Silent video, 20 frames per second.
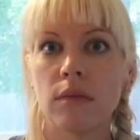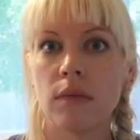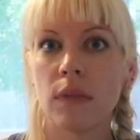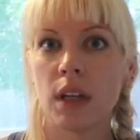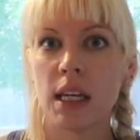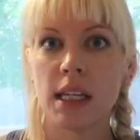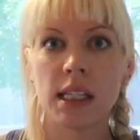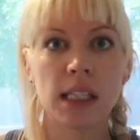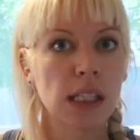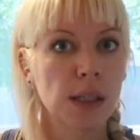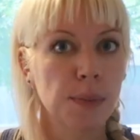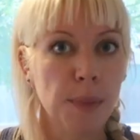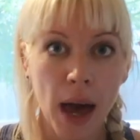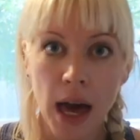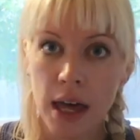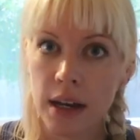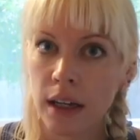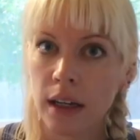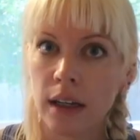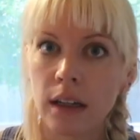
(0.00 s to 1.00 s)

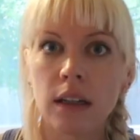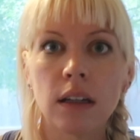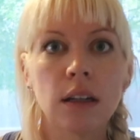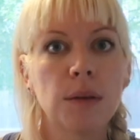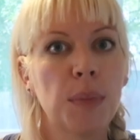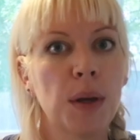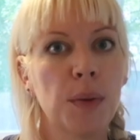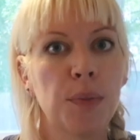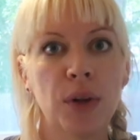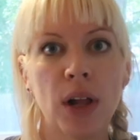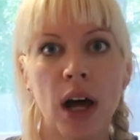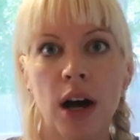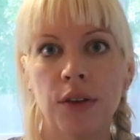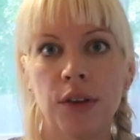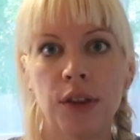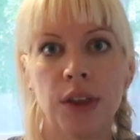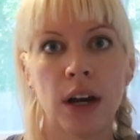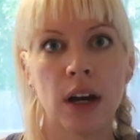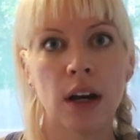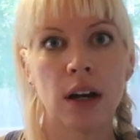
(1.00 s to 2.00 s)
Hispanic people
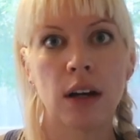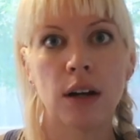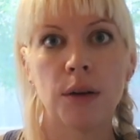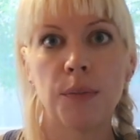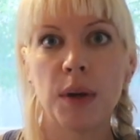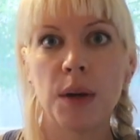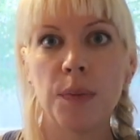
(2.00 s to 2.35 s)
out there,